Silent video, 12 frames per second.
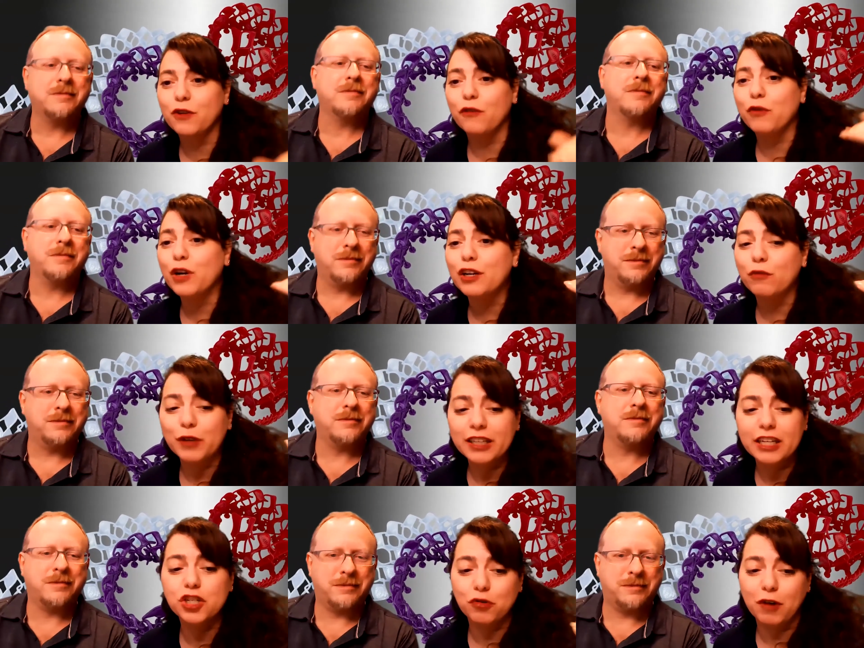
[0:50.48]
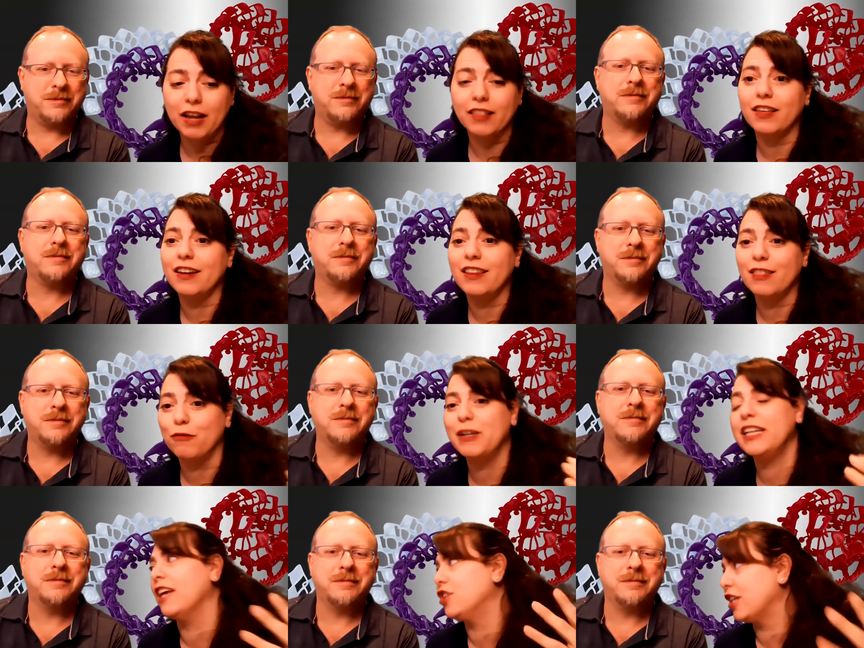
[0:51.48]
Speaker 1: And so if we're going to really strengthen
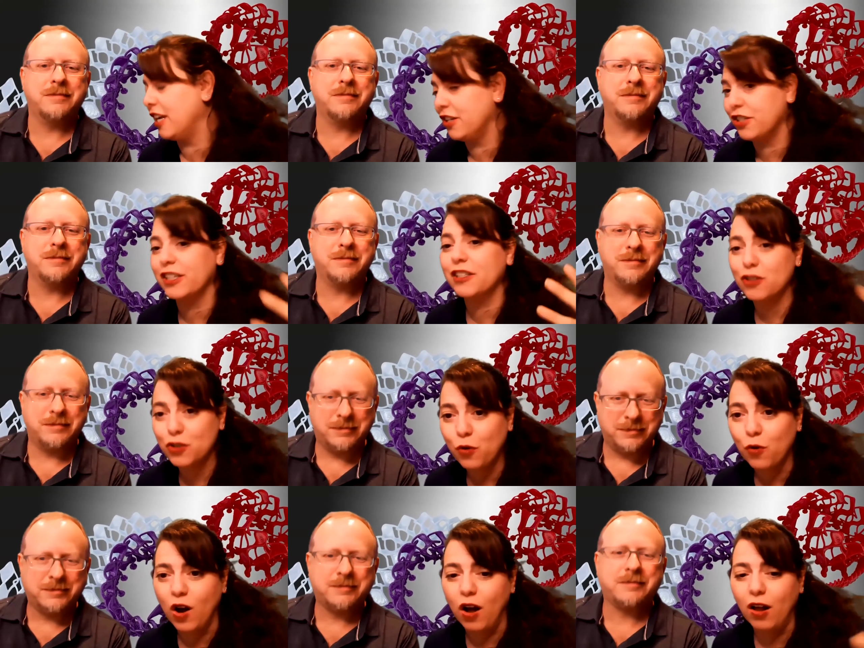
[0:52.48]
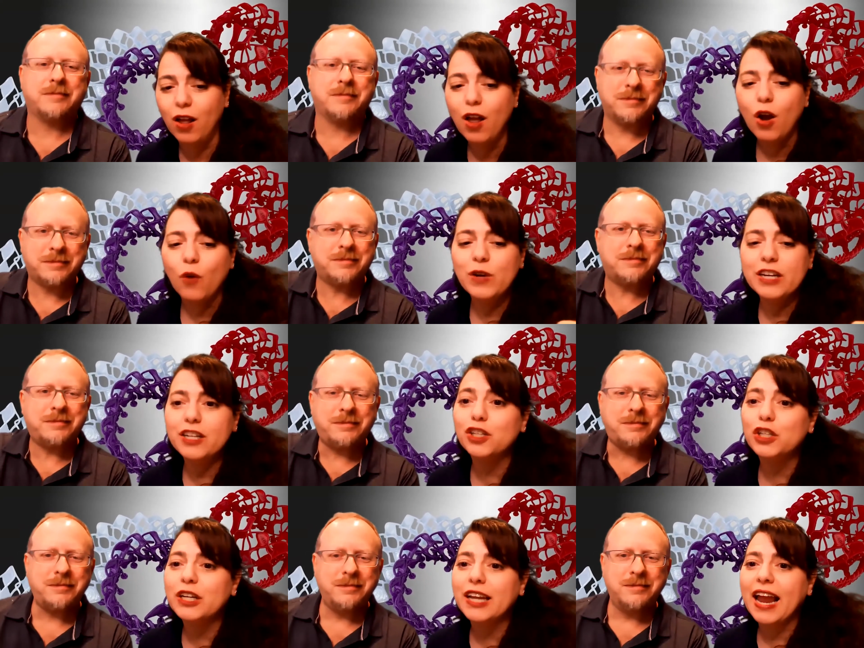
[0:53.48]
3D education in school, we need
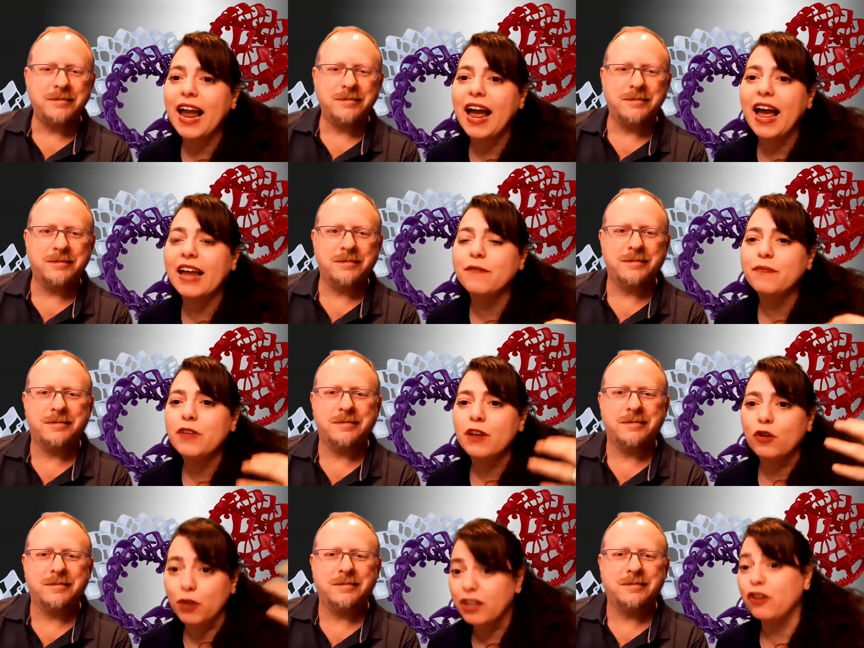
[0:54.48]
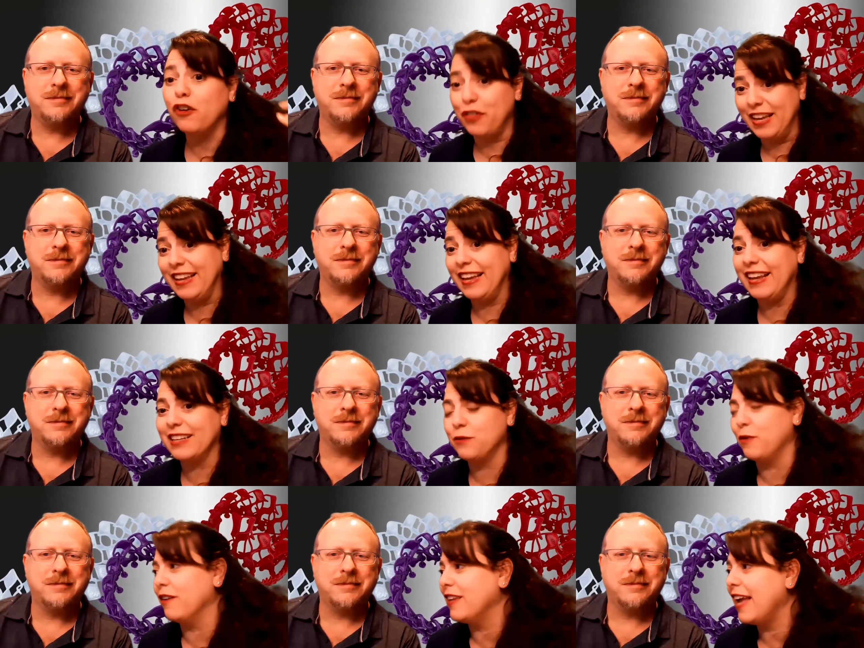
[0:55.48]
to look at critical thinking
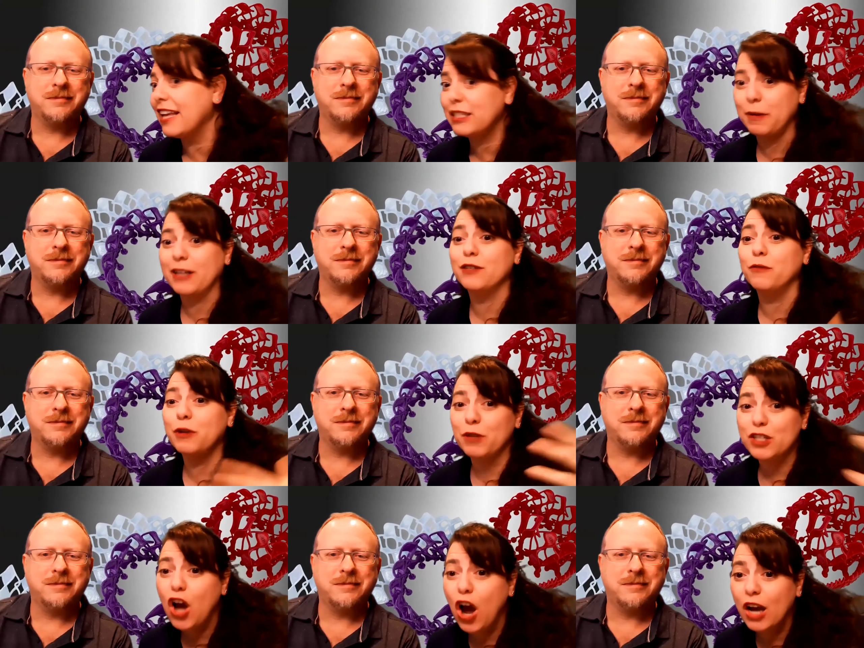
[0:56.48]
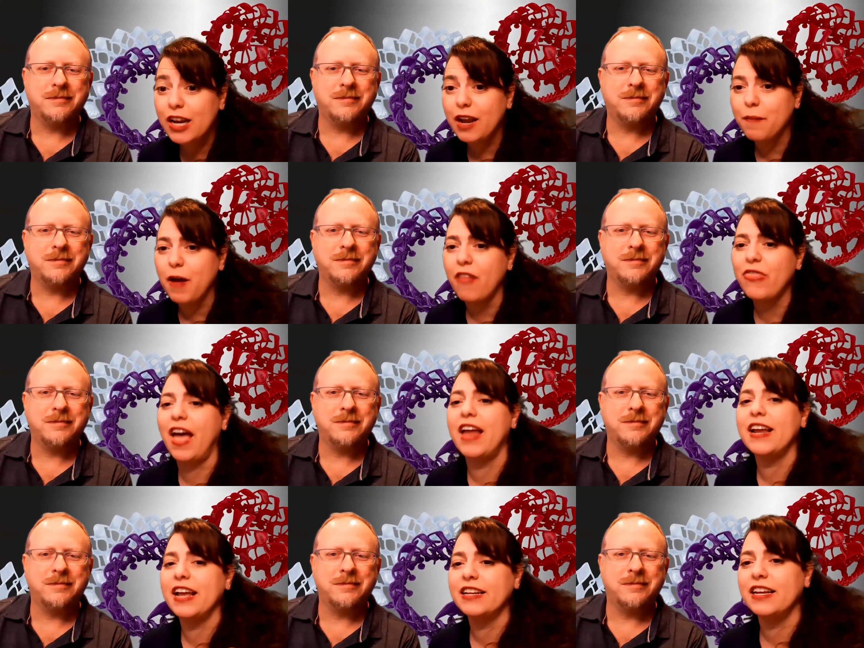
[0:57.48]
as one of the aspects. And we've been talking about
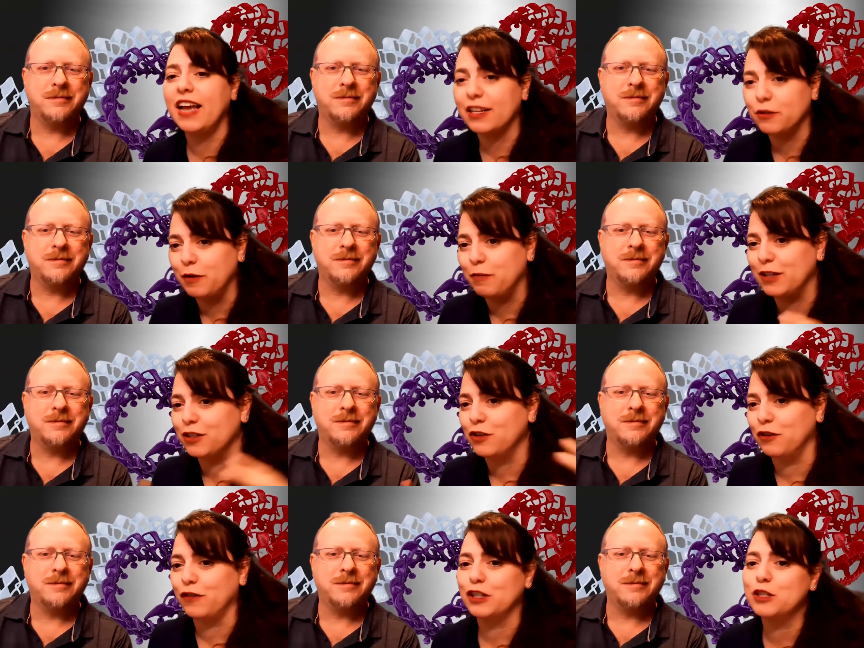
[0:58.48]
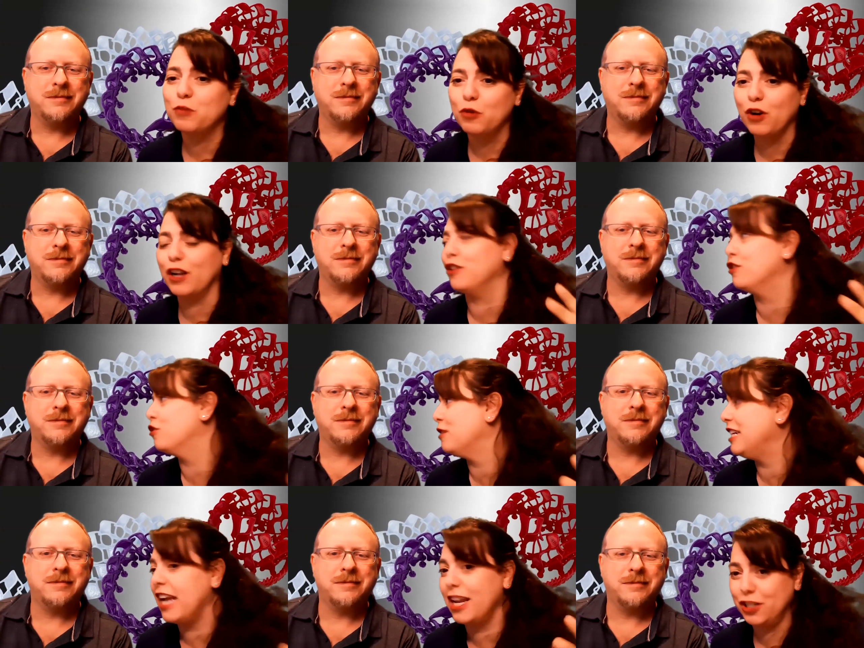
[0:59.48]
that as we've been sort of exploring
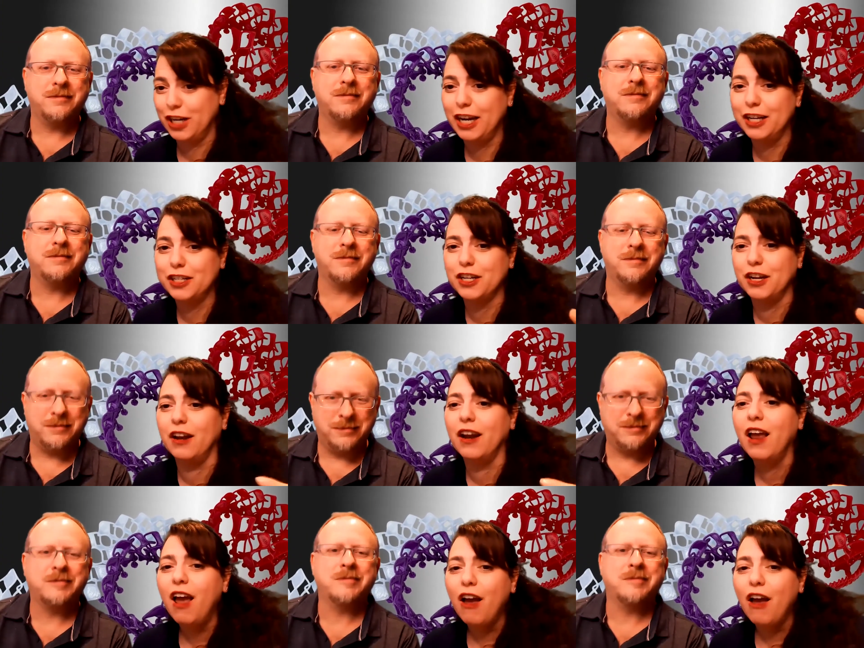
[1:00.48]
the 3D education